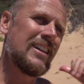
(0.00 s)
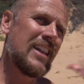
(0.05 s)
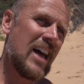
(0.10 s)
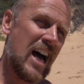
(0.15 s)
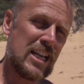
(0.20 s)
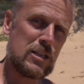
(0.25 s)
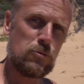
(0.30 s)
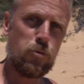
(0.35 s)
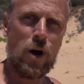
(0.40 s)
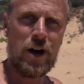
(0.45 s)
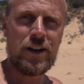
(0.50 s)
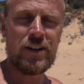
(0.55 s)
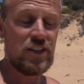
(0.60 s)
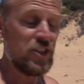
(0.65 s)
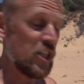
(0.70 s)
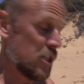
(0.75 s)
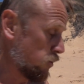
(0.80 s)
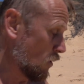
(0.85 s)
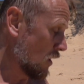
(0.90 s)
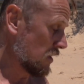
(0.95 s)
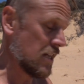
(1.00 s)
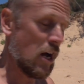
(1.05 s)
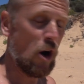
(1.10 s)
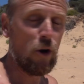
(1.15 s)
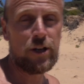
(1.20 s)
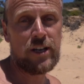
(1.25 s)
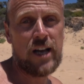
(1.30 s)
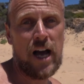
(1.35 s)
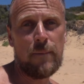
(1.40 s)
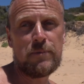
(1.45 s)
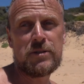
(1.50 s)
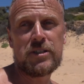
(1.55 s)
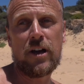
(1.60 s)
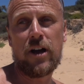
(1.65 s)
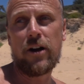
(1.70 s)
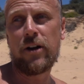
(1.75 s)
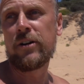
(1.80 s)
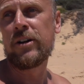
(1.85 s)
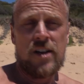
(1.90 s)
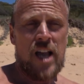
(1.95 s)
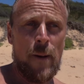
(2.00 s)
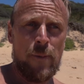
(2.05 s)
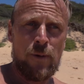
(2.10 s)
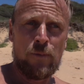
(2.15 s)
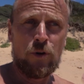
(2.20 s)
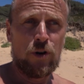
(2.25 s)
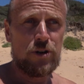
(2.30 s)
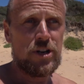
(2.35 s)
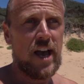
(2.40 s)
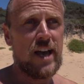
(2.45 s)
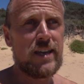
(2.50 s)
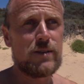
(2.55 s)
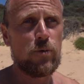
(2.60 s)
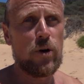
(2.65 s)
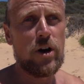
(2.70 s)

last one and this one's holding up so a couple more days